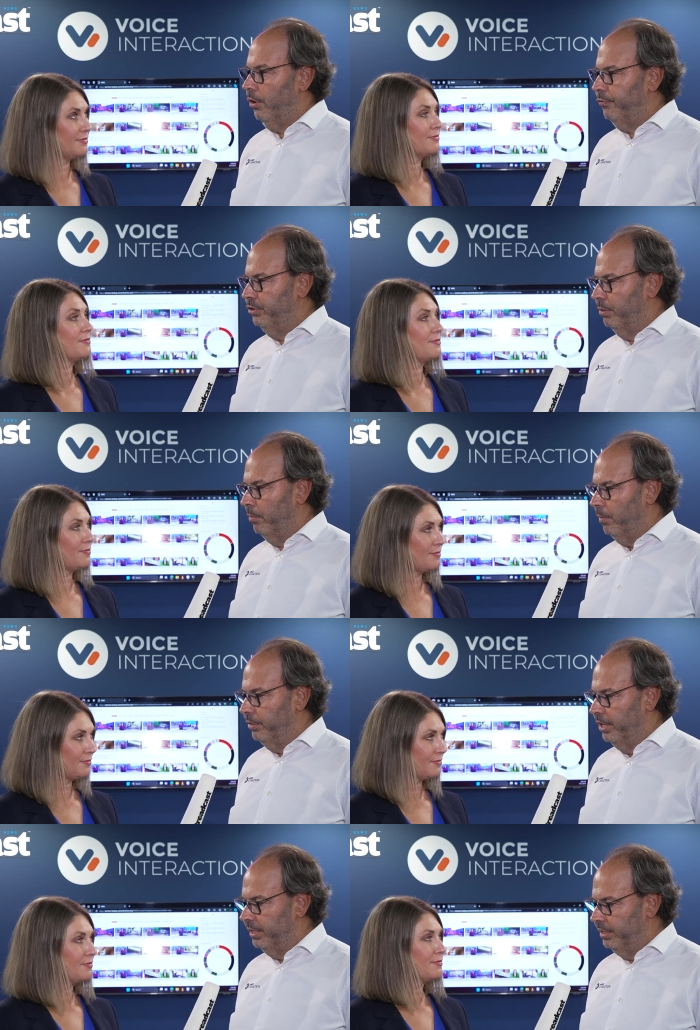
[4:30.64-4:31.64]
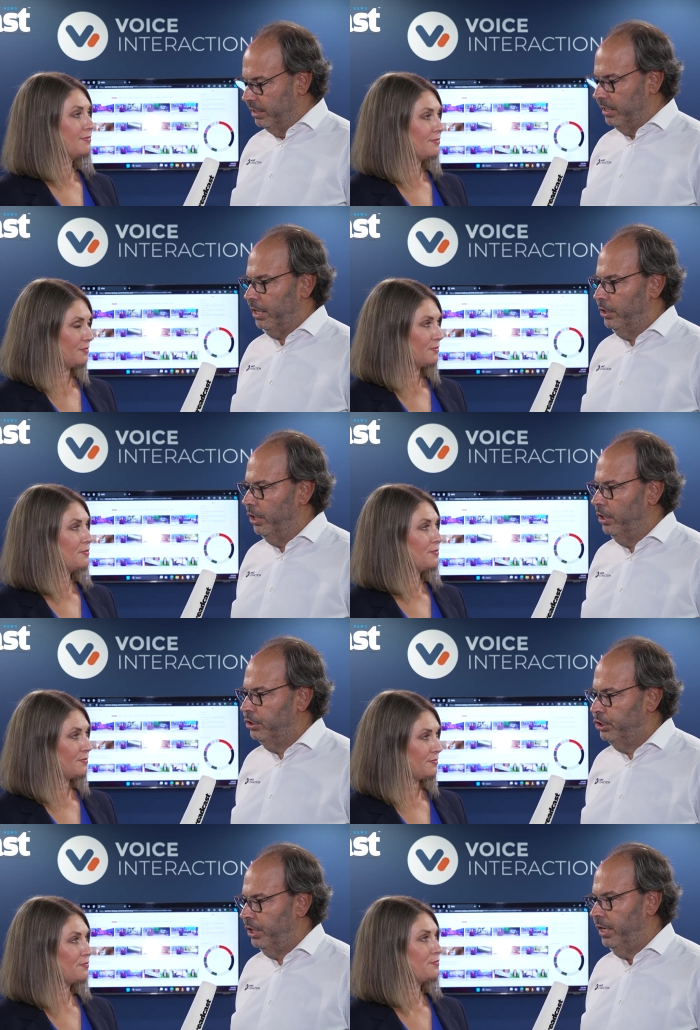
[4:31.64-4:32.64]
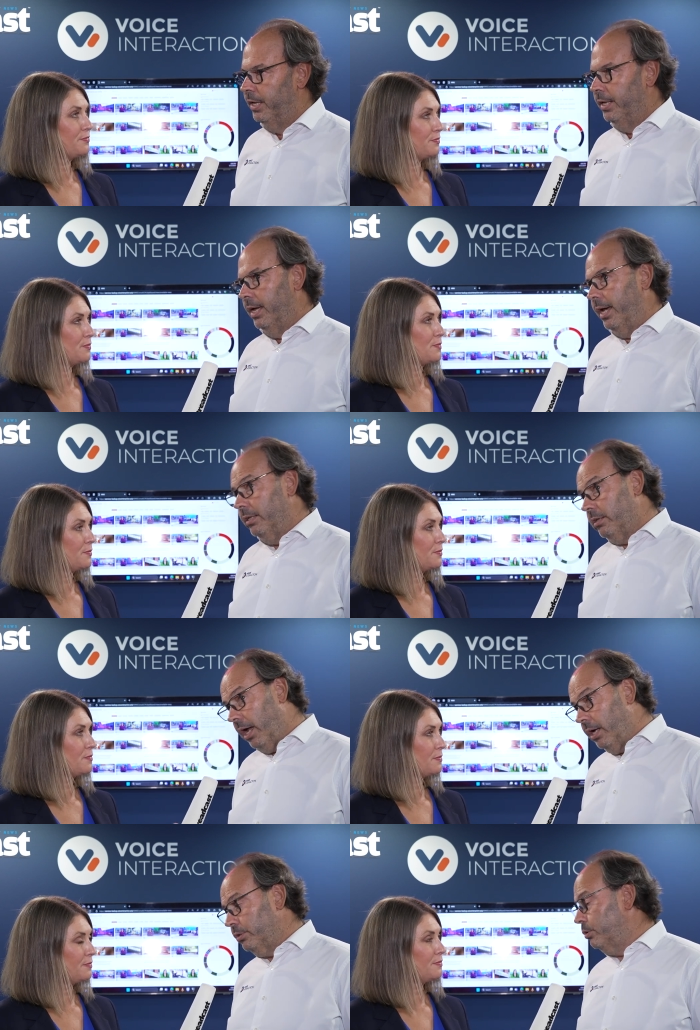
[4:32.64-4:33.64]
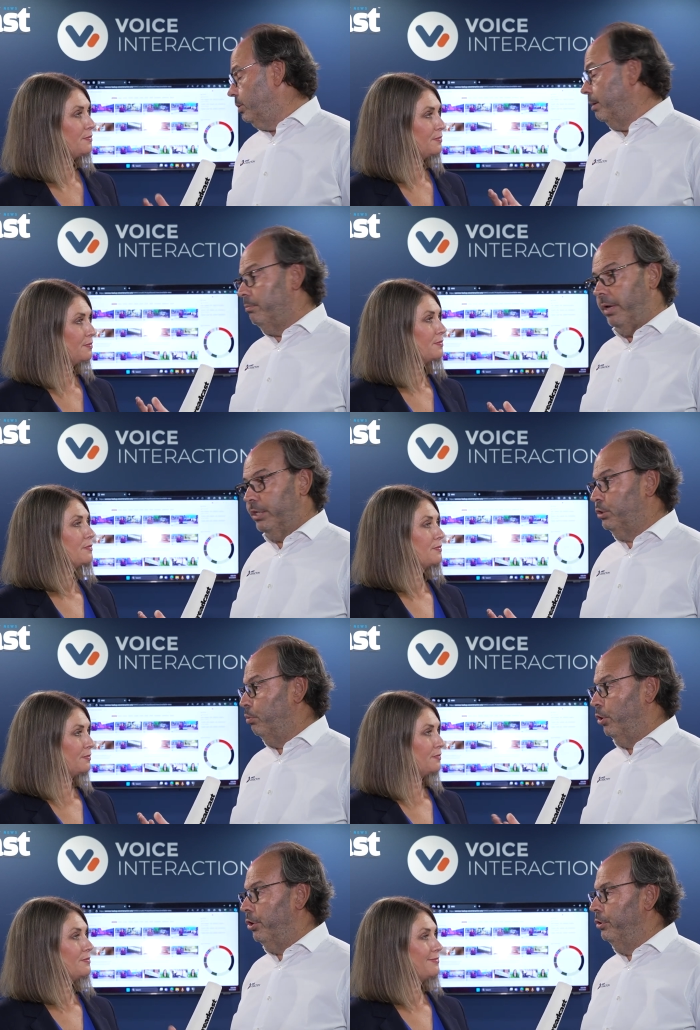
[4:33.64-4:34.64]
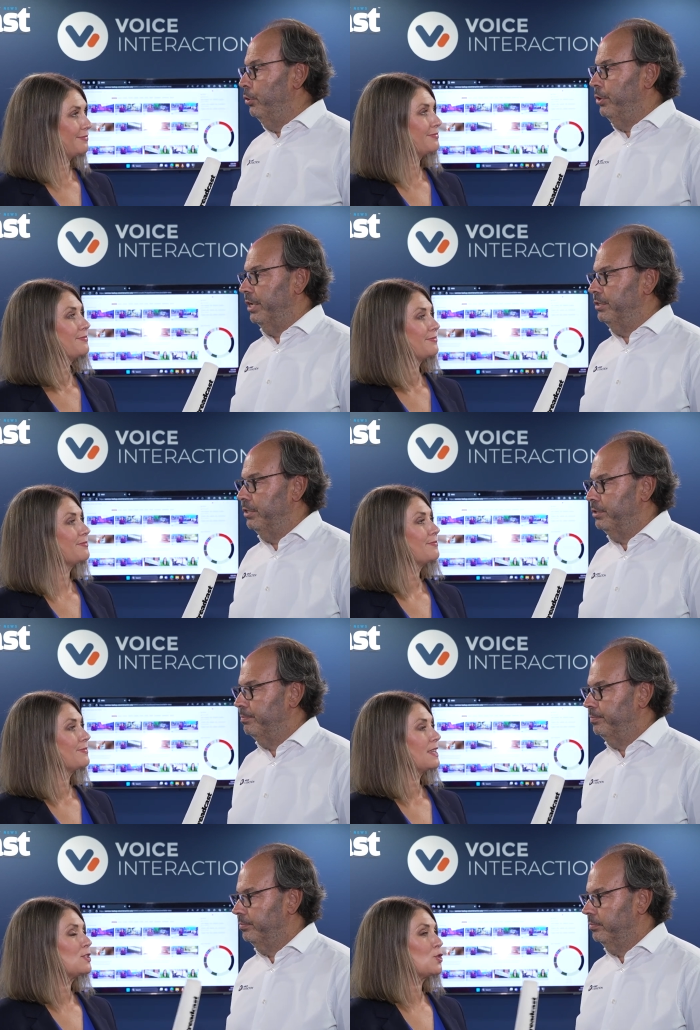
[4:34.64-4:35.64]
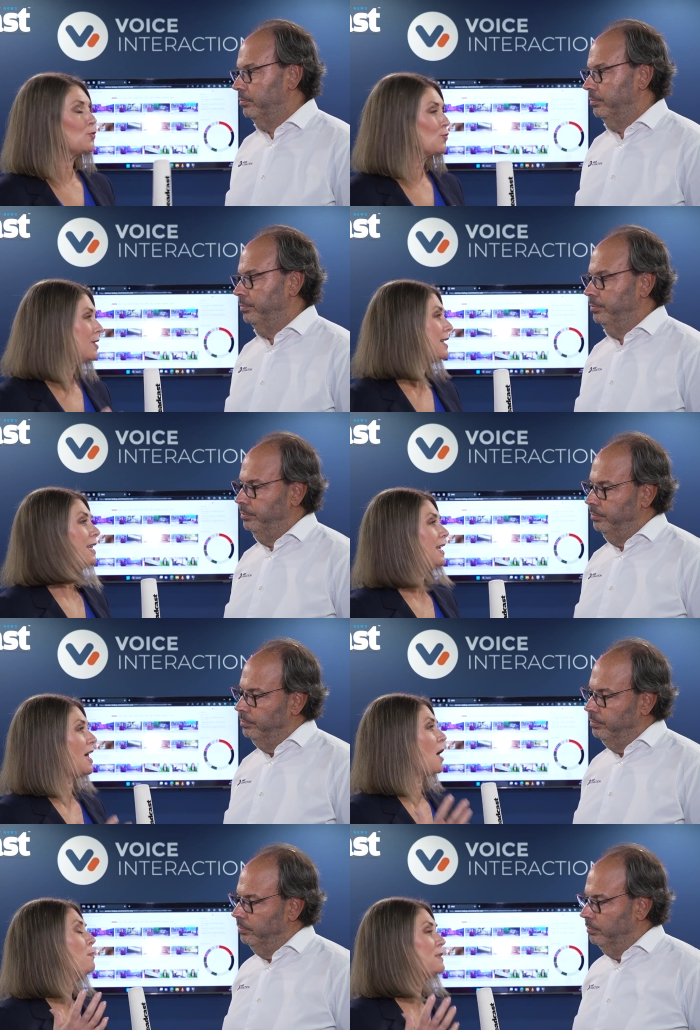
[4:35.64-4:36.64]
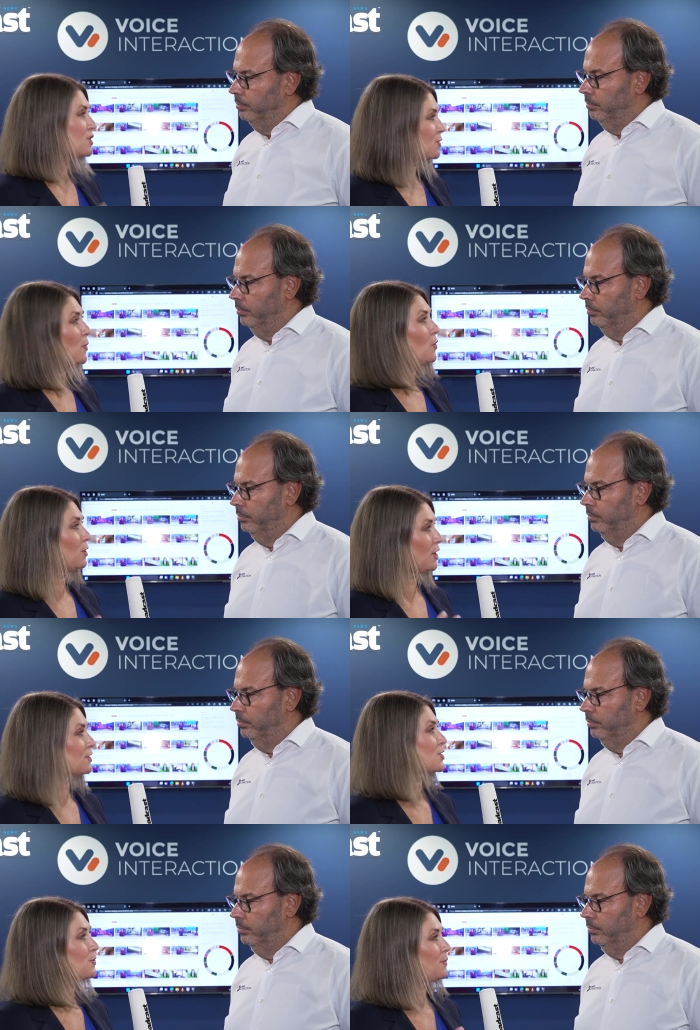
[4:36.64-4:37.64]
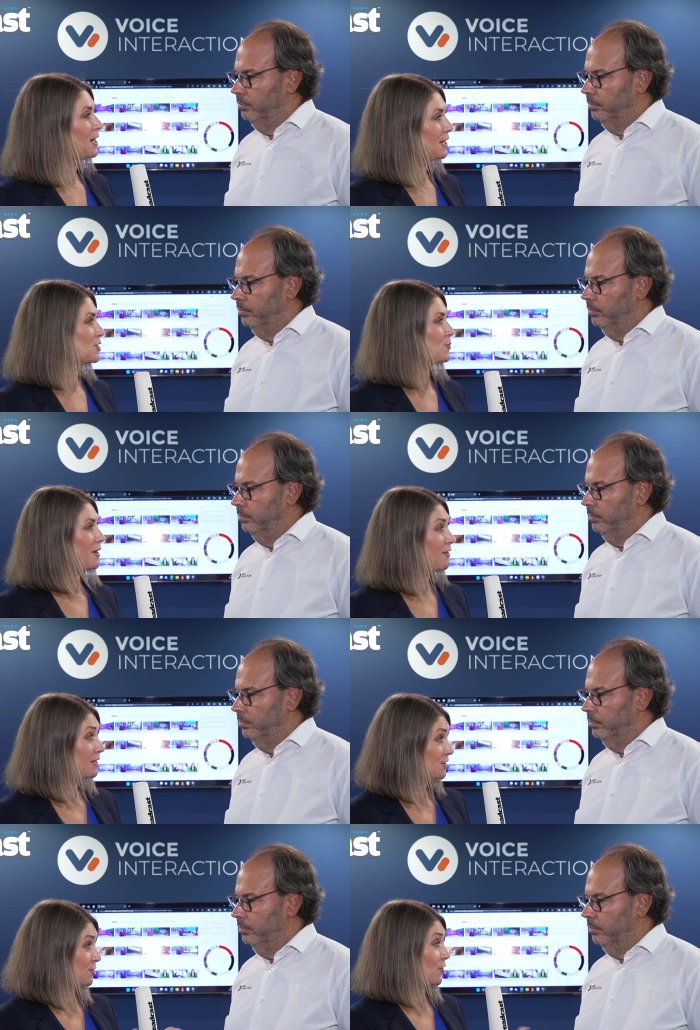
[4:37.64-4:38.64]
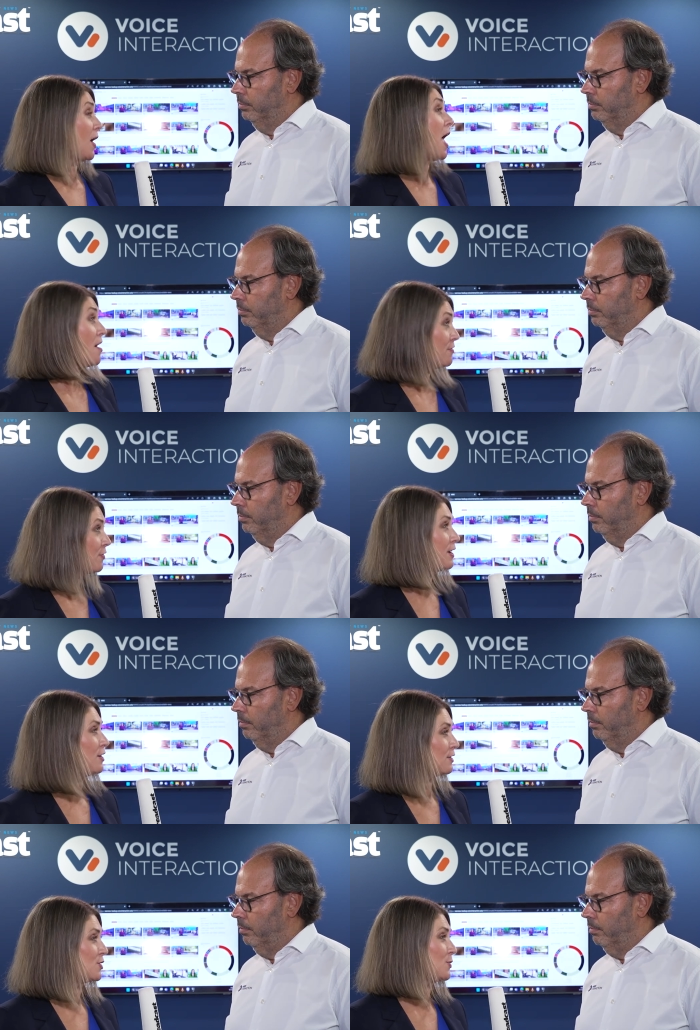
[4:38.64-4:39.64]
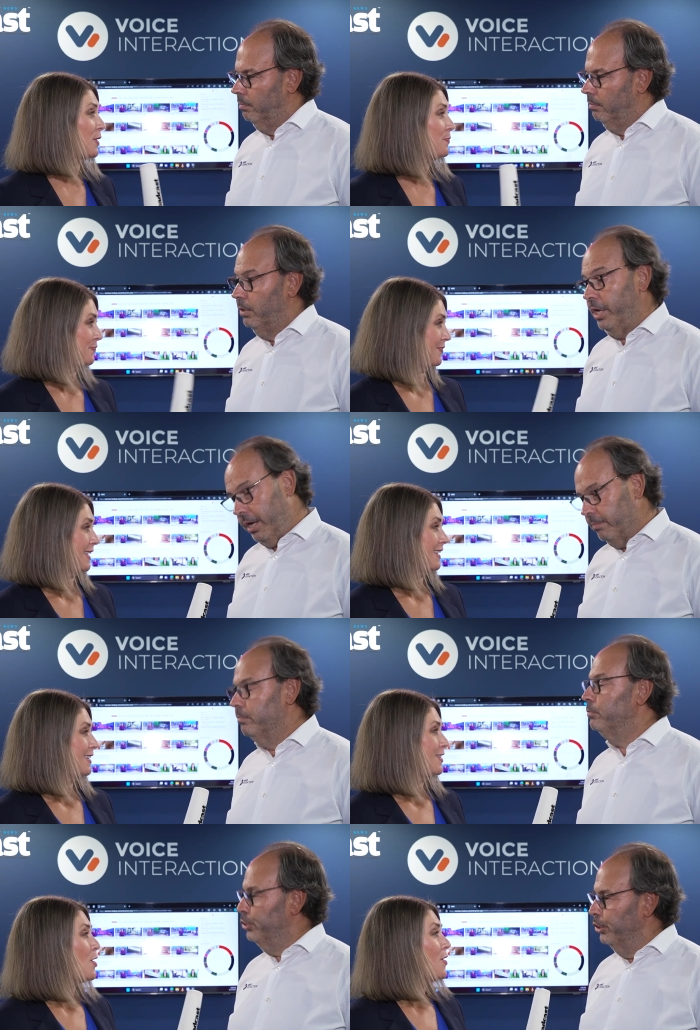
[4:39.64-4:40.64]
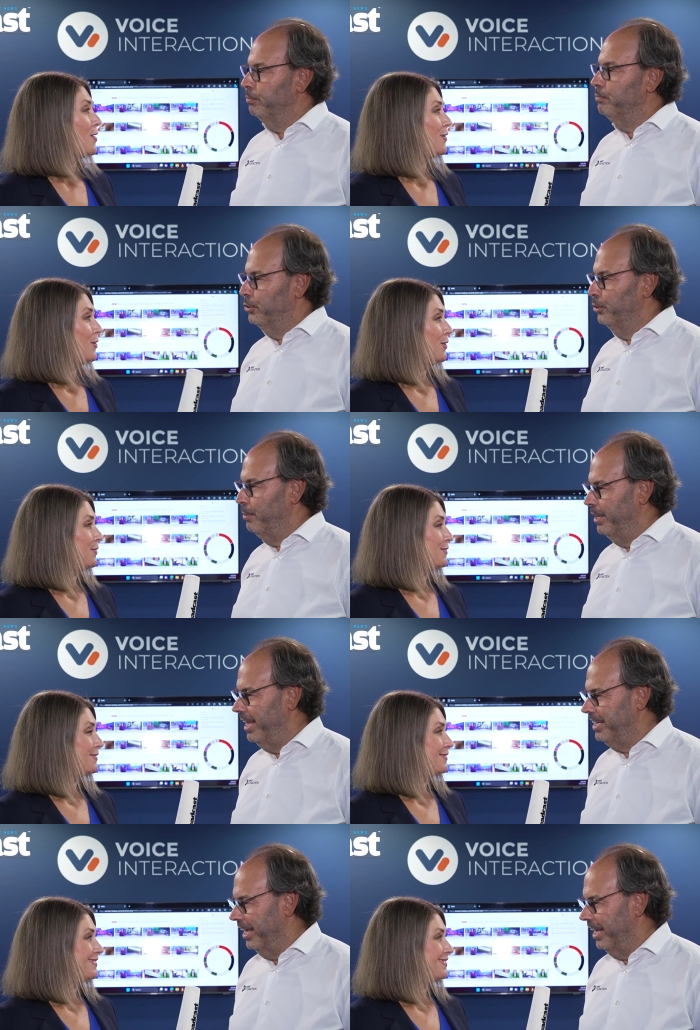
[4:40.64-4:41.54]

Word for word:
Speaker 1: of the, the, the technology, and also some explore new cases.
Speaker 2: So really a bespoke customer experience for every customer.
Speaker 1: Yeah, sure, should be like